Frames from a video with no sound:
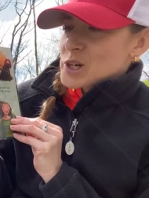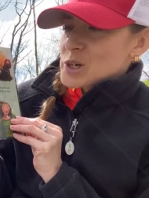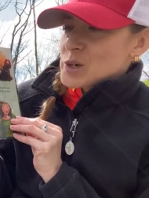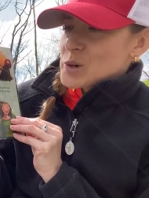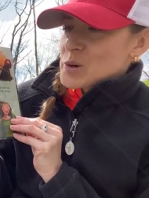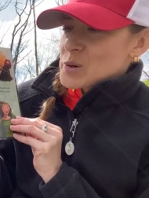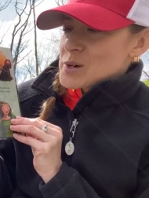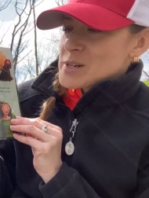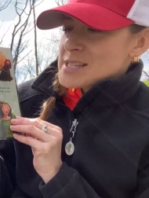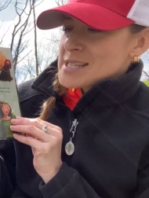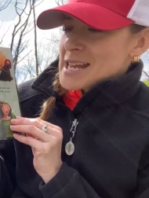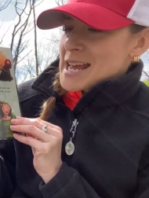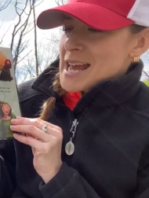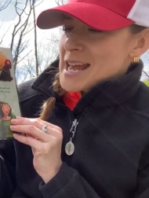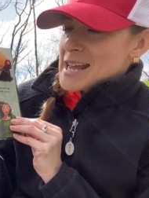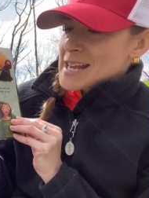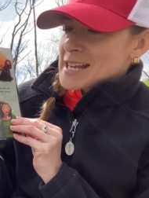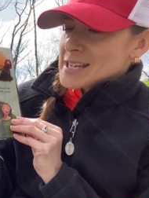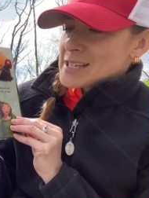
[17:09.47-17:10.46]
her horse
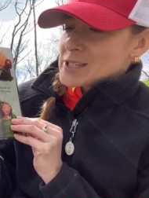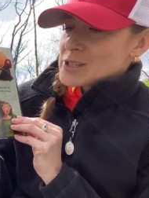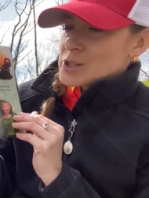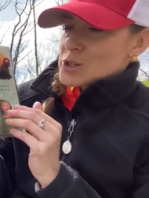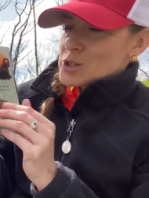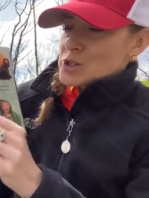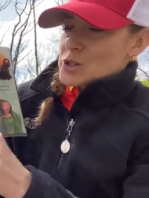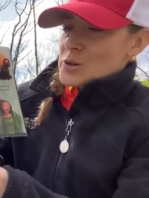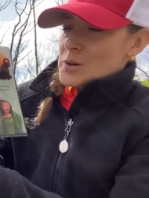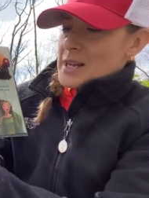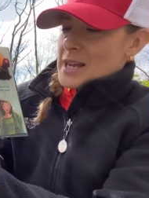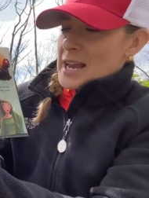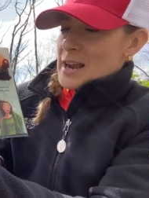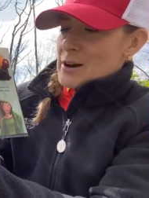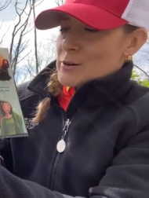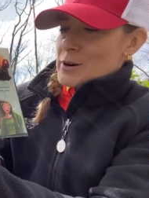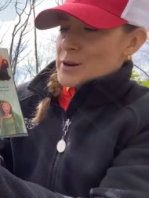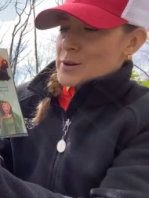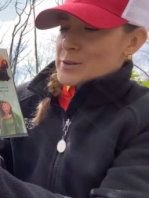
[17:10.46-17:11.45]
Angus, shooting
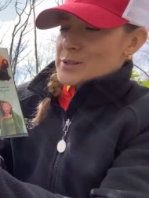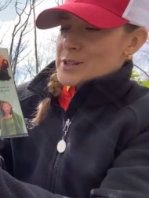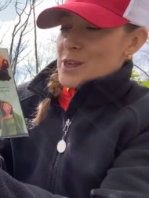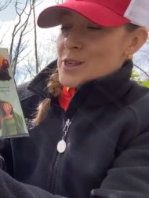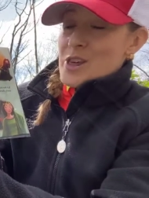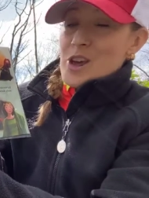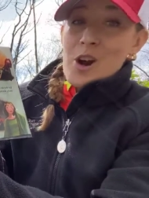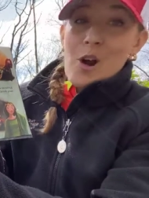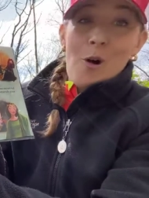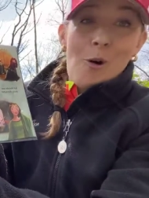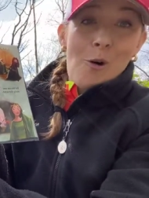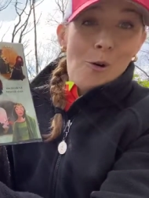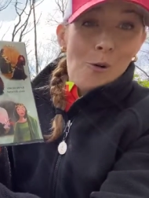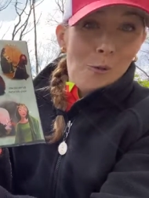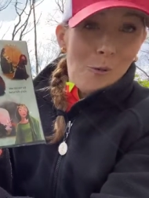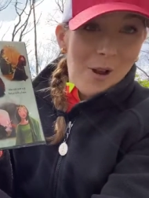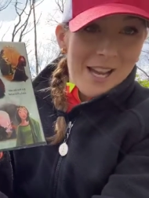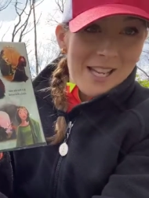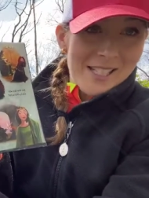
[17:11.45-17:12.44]
arrows that
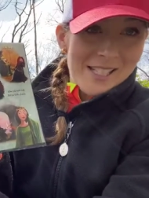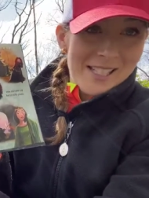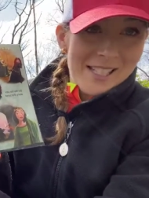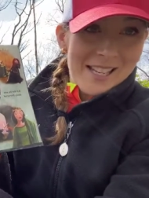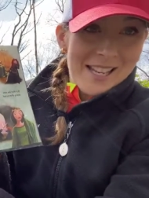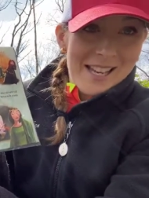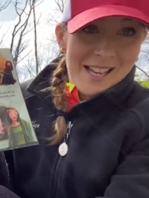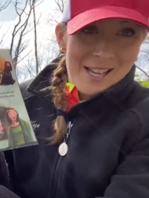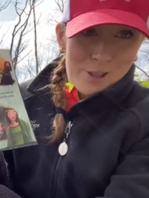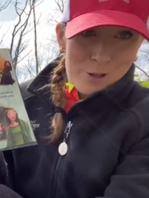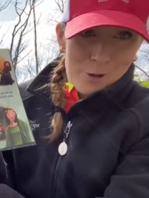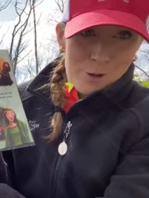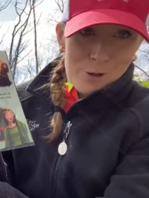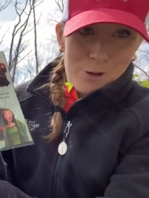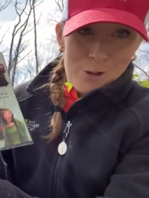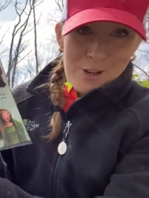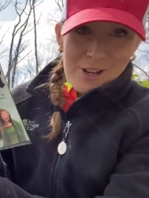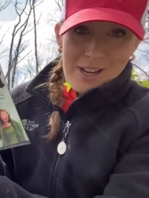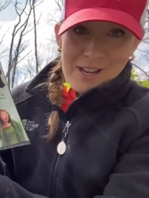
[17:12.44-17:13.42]
always hit their
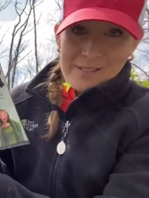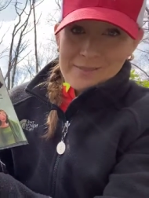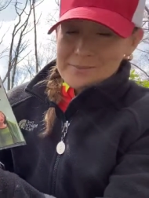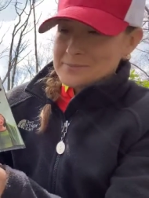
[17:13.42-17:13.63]
target.